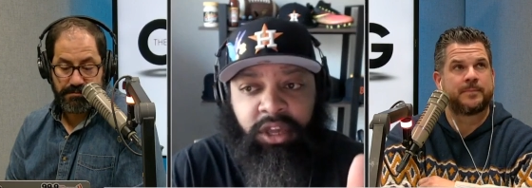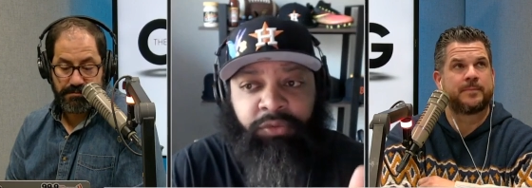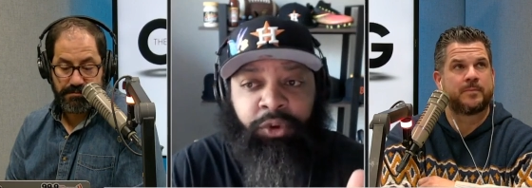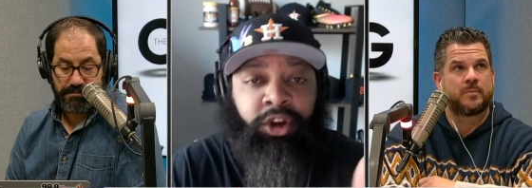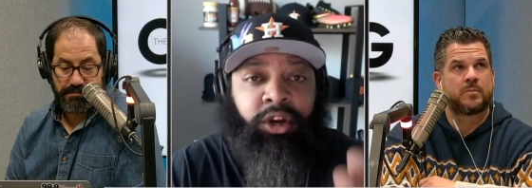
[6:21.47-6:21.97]

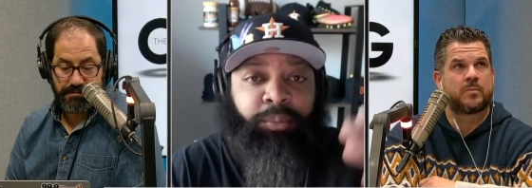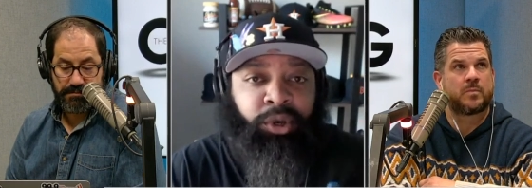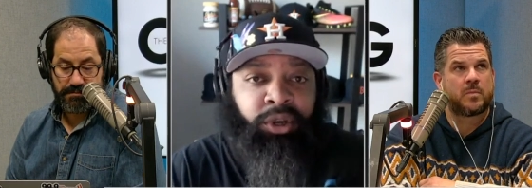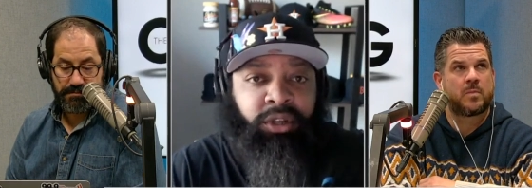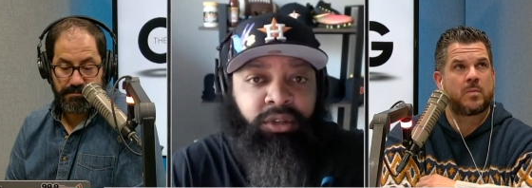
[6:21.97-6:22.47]
Speaker 1: If you're going
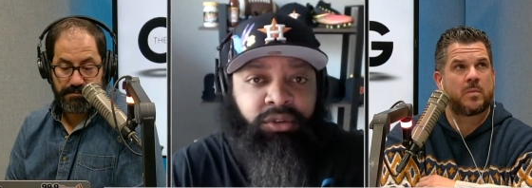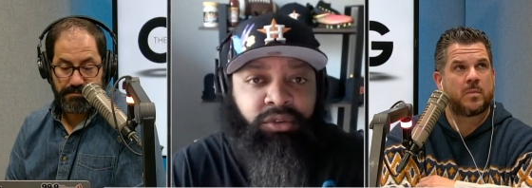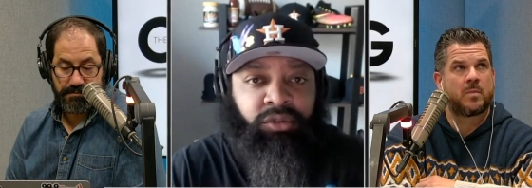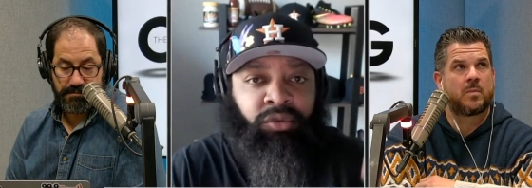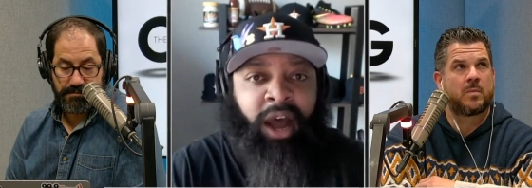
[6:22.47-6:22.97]
to put
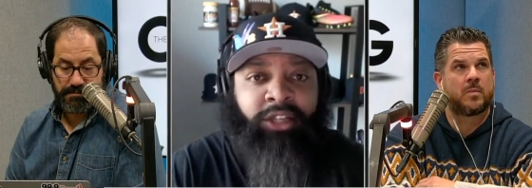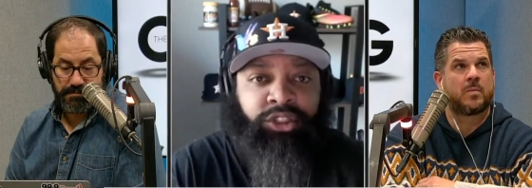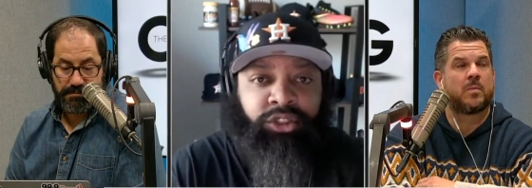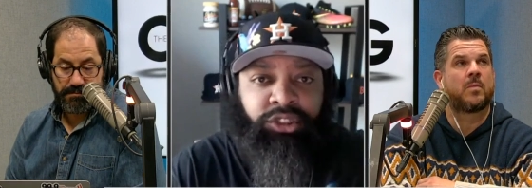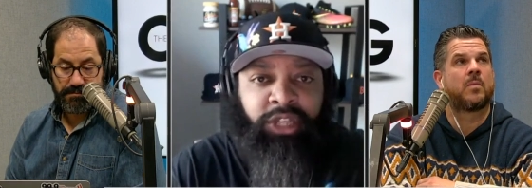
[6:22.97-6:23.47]

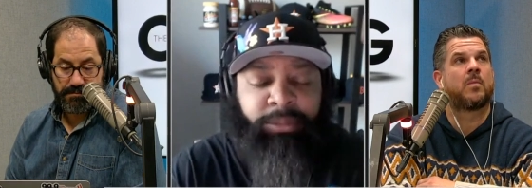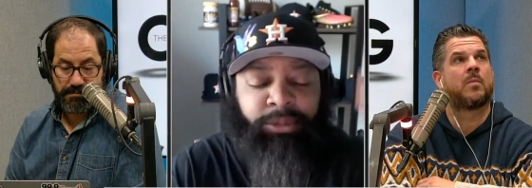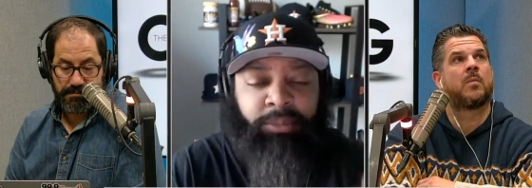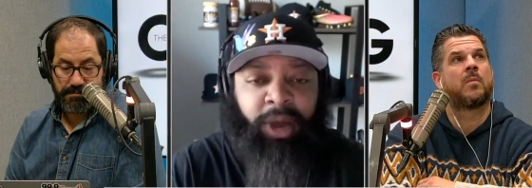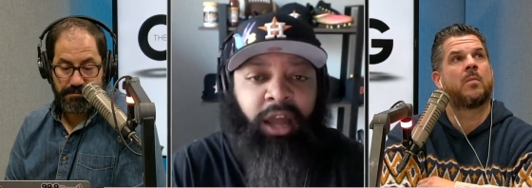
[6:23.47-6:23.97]
rosters
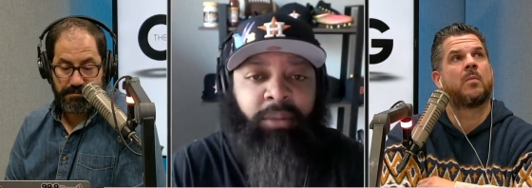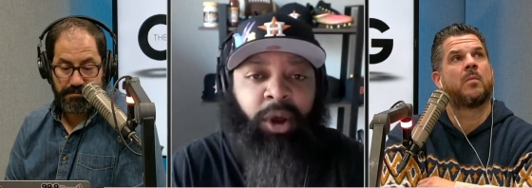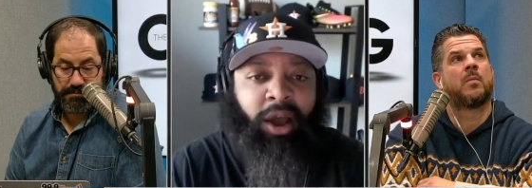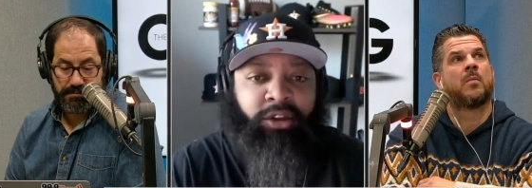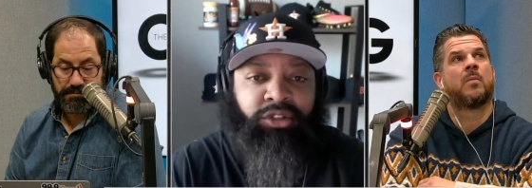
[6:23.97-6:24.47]
top to
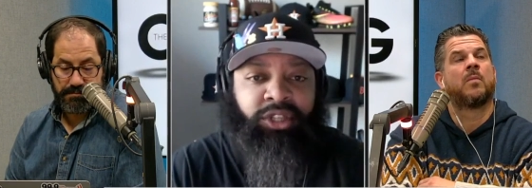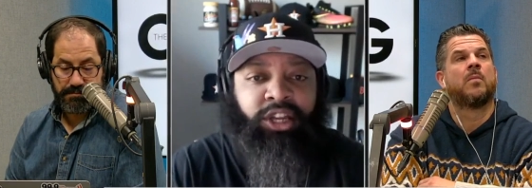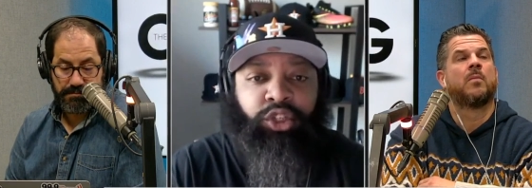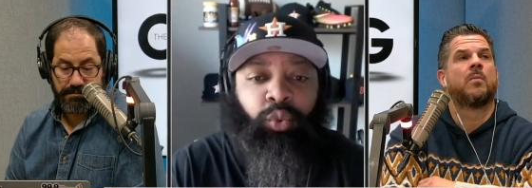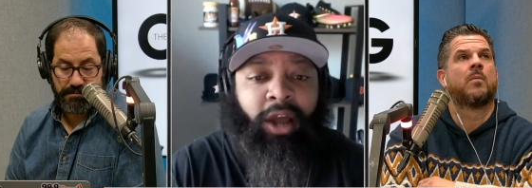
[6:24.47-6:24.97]
bottom, Ohio
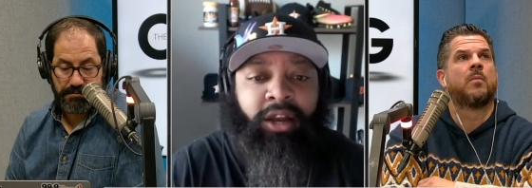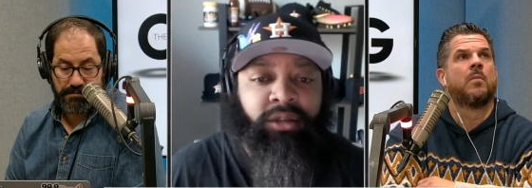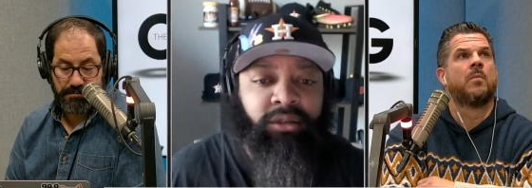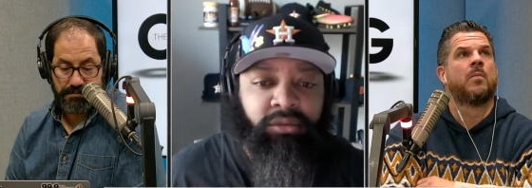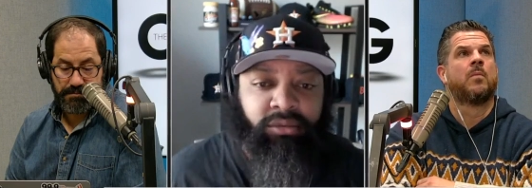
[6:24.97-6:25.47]
State is
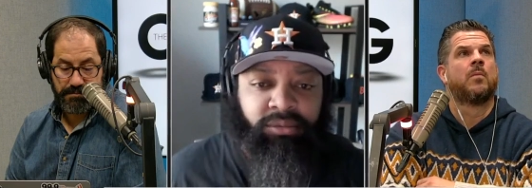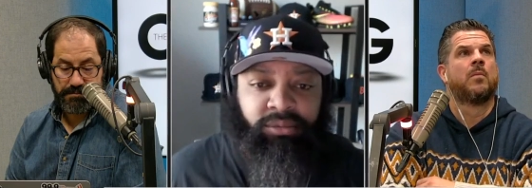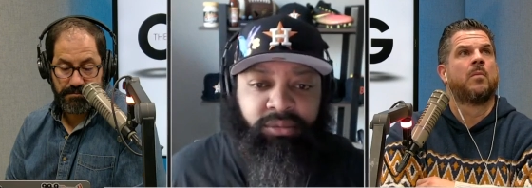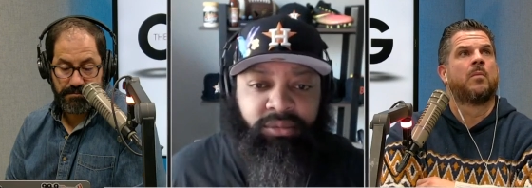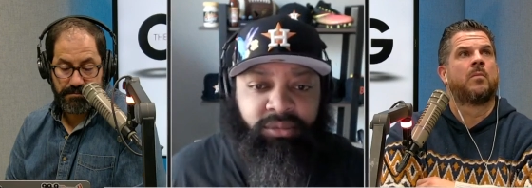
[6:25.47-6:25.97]
what?
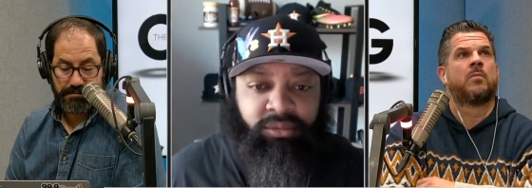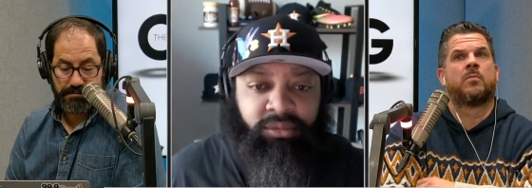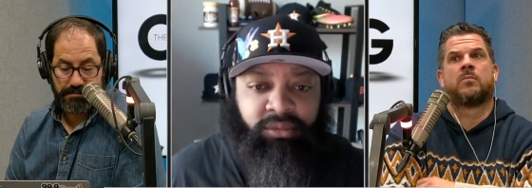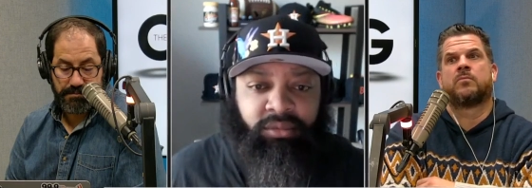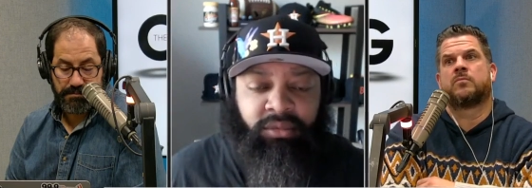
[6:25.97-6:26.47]

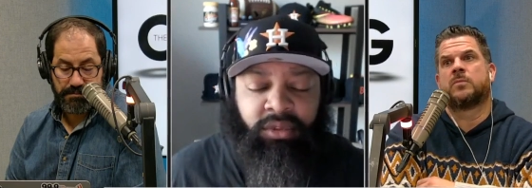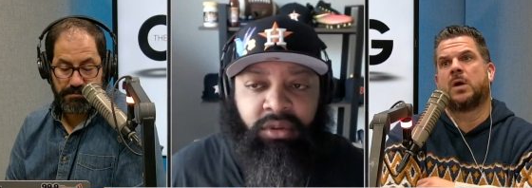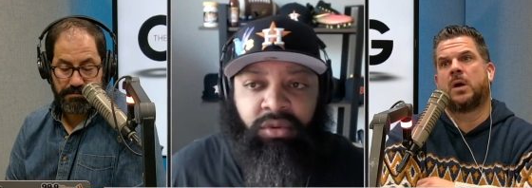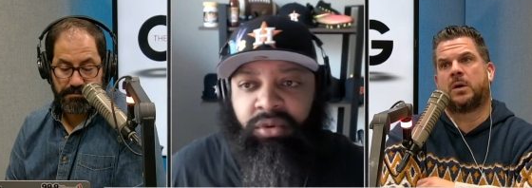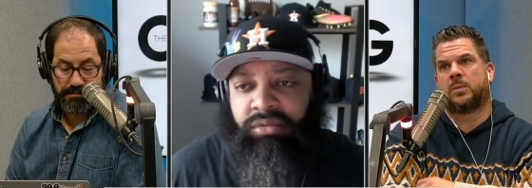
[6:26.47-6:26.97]

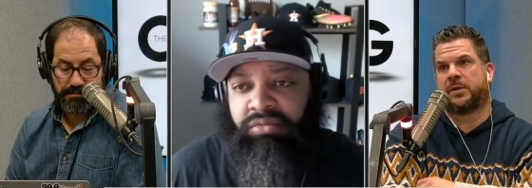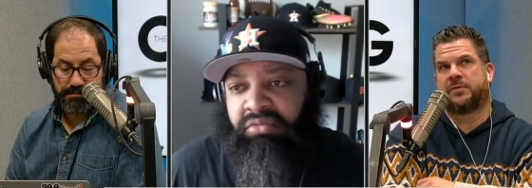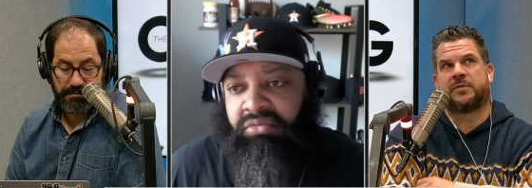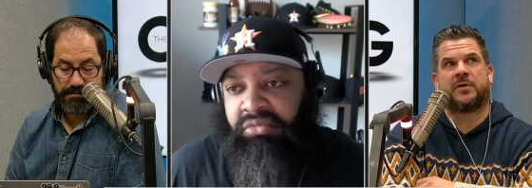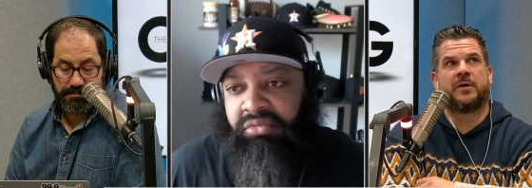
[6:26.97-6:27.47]
Speaker 2: Oh, one through
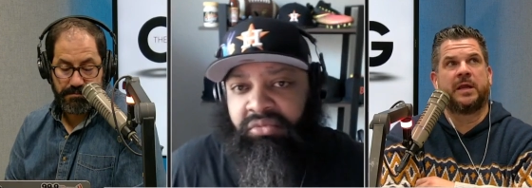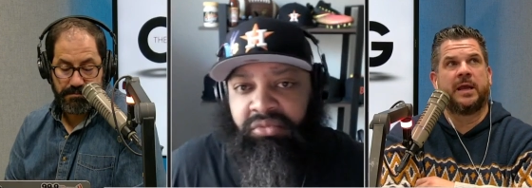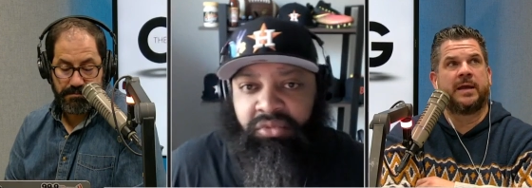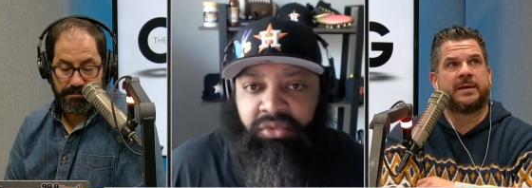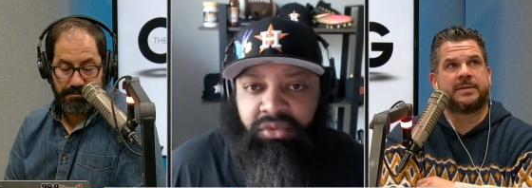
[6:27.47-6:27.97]
30.
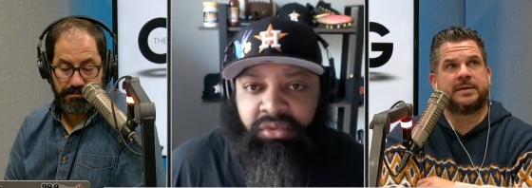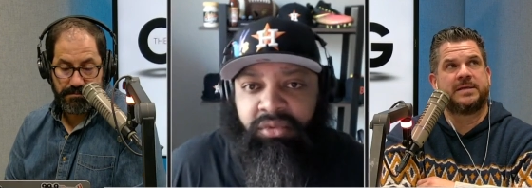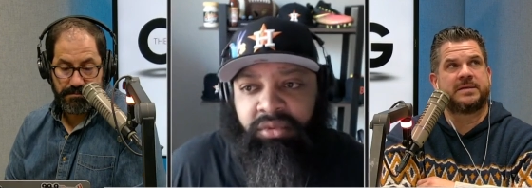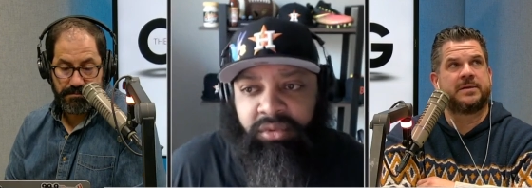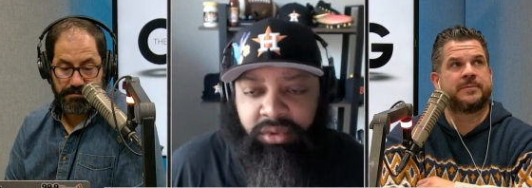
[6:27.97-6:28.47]
Yeah.
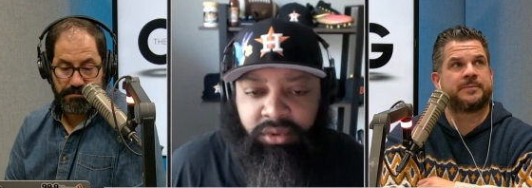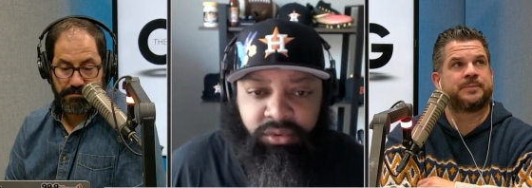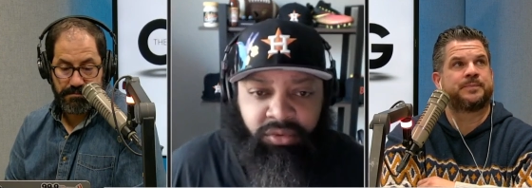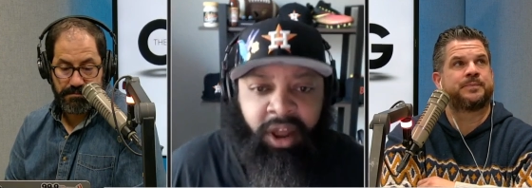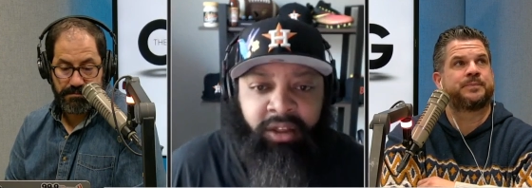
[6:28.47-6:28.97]
Easy.
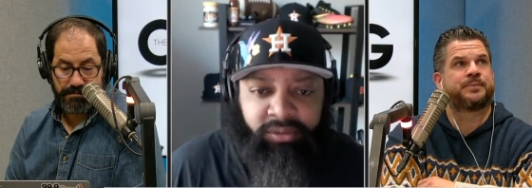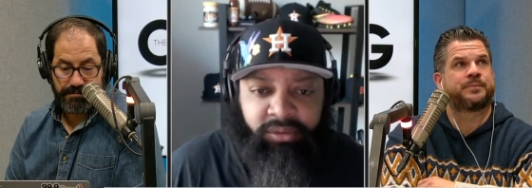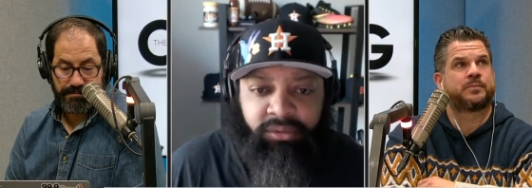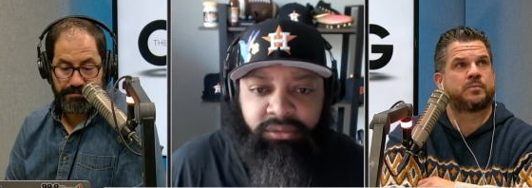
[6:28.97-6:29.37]
Speaker 1: Right?